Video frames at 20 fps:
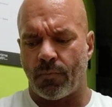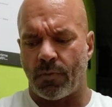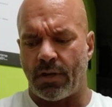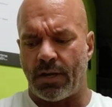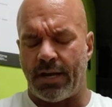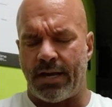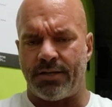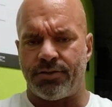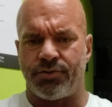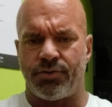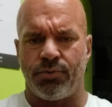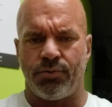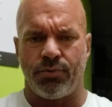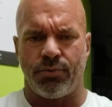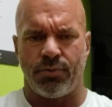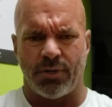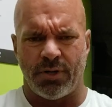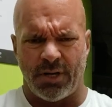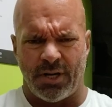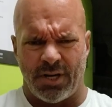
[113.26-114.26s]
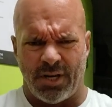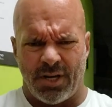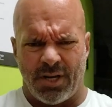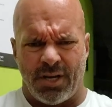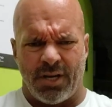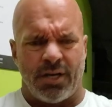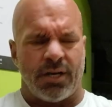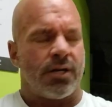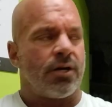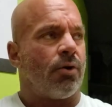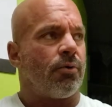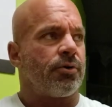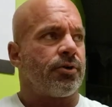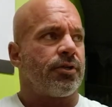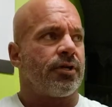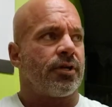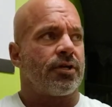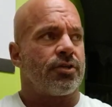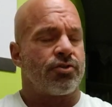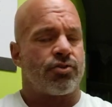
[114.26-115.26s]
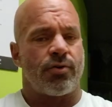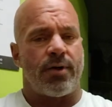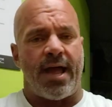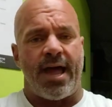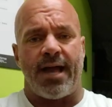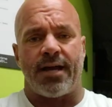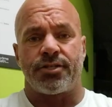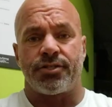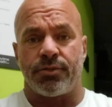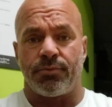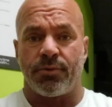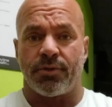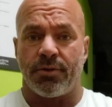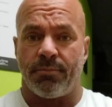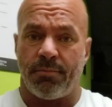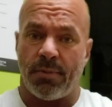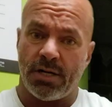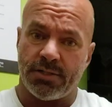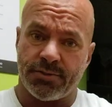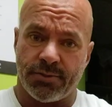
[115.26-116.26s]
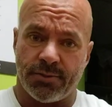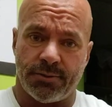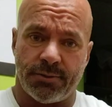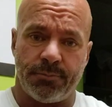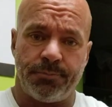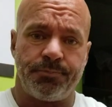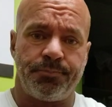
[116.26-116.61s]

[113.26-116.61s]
As you go into the contraction with the muscle,